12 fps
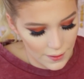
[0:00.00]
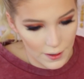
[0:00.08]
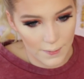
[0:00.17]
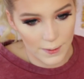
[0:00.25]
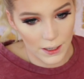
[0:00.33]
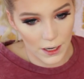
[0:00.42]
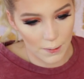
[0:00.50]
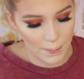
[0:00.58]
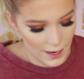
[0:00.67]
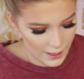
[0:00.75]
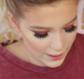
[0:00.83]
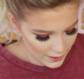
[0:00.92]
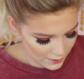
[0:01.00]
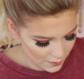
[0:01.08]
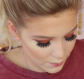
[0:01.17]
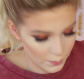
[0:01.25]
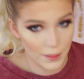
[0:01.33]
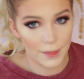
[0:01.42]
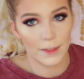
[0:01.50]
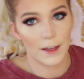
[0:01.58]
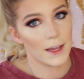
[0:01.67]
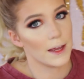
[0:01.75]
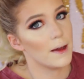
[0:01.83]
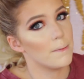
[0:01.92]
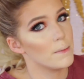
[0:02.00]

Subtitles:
Then I'm going to go back in with the